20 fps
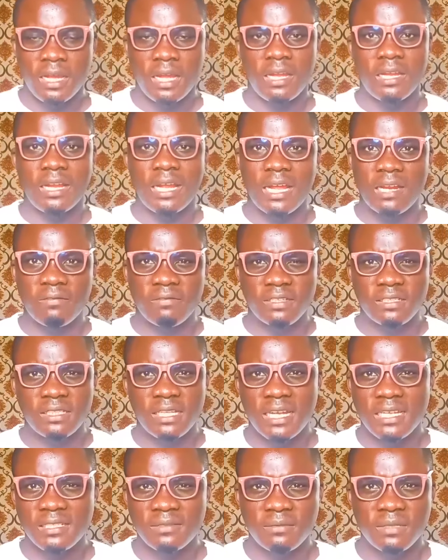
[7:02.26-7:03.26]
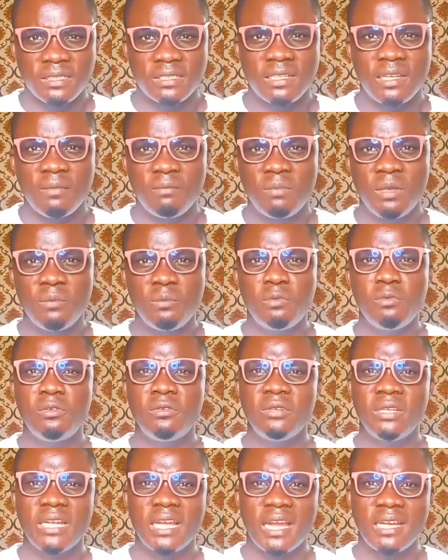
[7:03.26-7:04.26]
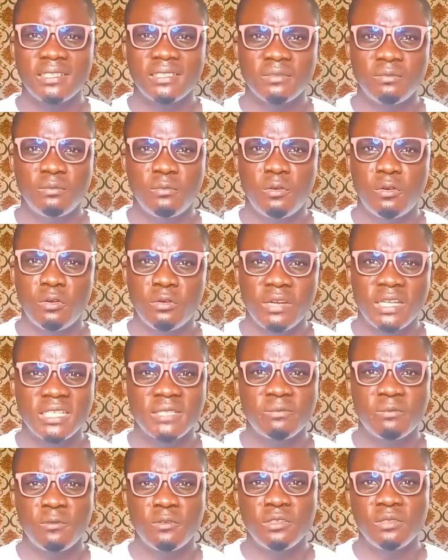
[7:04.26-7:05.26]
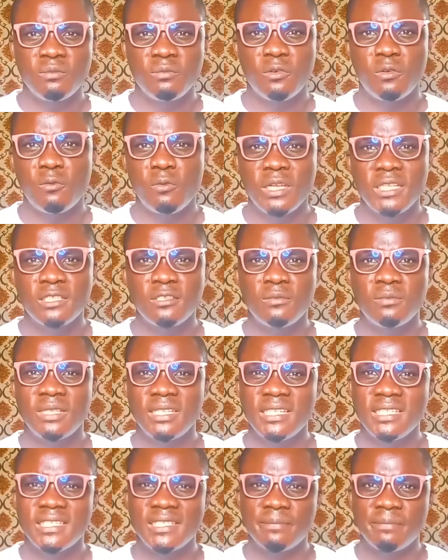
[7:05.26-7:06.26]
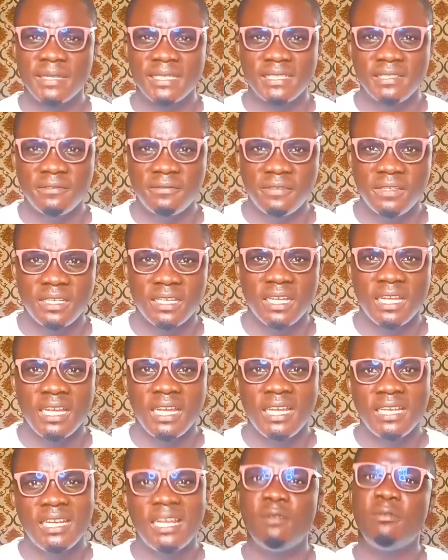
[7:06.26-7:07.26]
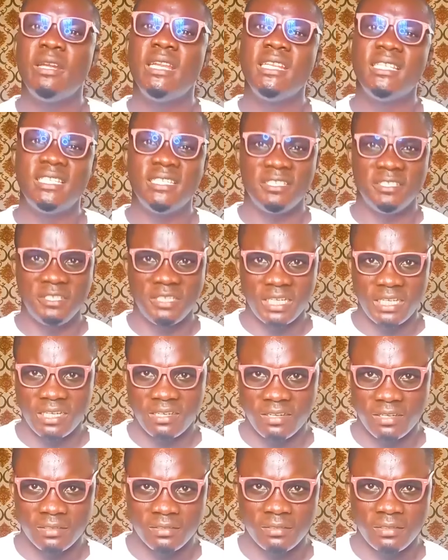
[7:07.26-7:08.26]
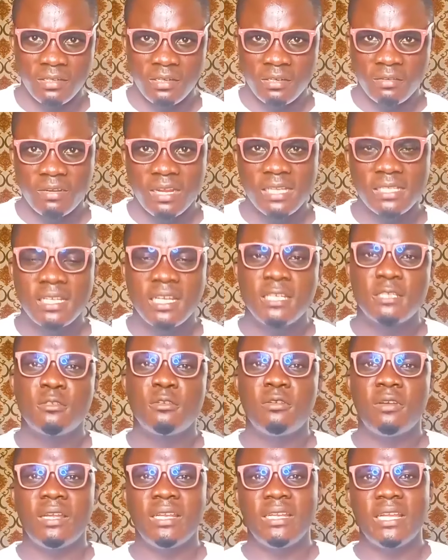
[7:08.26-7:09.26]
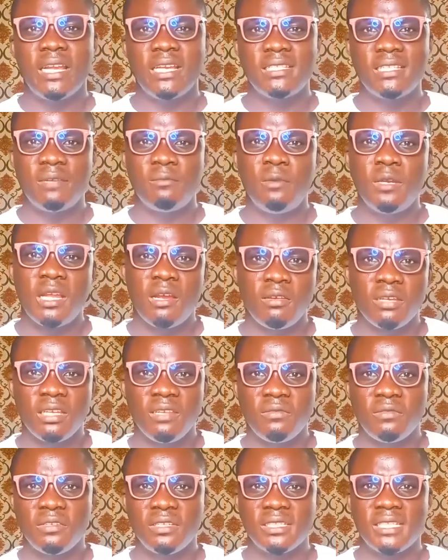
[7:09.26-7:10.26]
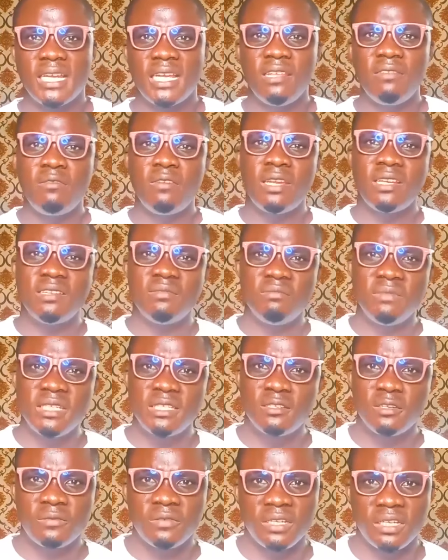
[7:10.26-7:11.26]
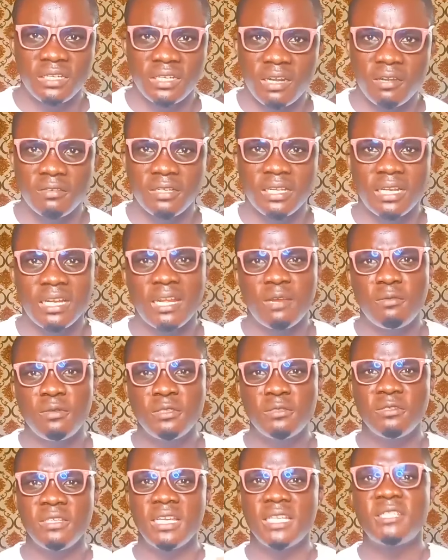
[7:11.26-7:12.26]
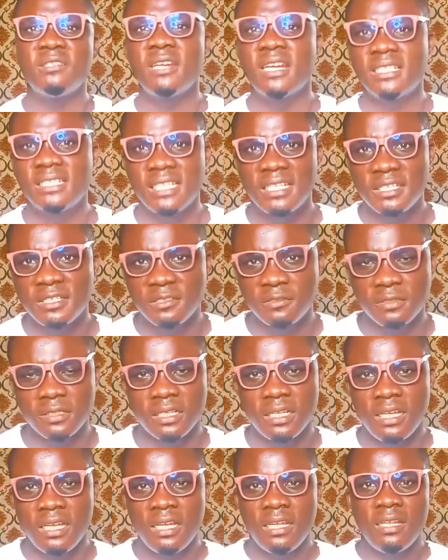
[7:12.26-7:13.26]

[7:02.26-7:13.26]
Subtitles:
and advertisement, people react more, respond more when something is specific than when it is general, right? So the example I'll give you is that if you're in the midst of a crowd and I want to get your attention,